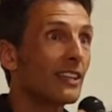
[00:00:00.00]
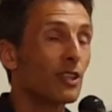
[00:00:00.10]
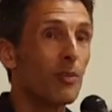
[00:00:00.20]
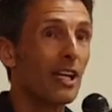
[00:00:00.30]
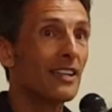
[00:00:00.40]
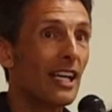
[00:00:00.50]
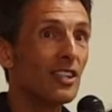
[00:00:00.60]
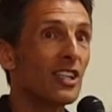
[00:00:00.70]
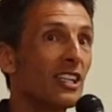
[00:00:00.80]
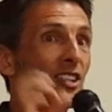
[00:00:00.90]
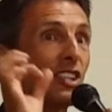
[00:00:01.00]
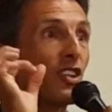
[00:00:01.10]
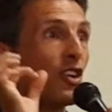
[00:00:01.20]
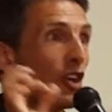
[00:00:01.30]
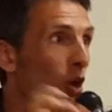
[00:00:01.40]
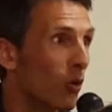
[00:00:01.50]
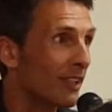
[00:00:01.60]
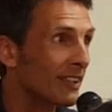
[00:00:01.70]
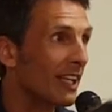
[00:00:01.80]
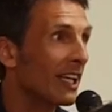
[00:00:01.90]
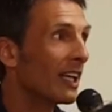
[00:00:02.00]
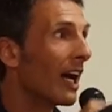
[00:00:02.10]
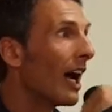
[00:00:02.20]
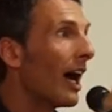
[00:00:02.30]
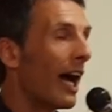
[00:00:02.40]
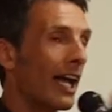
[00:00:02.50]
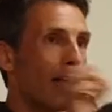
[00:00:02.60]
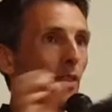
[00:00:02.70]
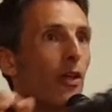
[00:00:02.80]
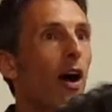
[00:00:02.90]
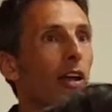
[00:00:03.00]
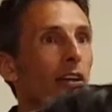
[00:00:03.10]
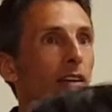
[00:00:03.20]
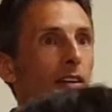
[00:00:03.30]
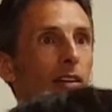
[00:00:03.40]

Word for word: So meditation is just noticing I had a thought.